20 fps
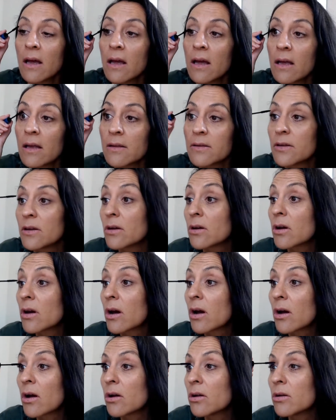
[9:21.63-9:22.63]
is you
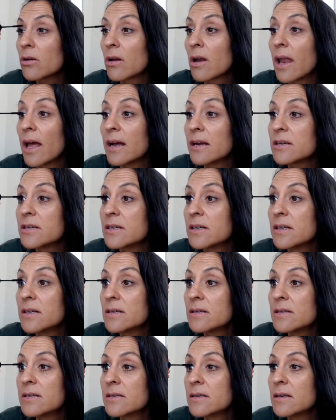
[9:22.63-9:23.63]
coat your
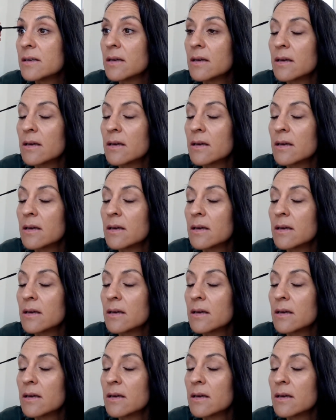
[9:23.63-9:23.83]
lashes